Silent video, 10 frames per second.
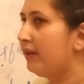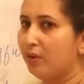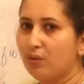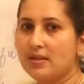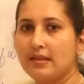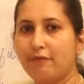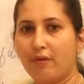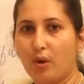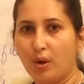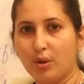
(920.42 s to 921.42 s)
we use the
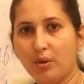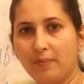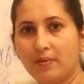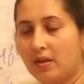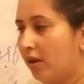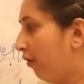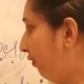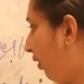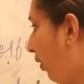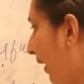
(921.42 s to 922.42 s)
for loop. For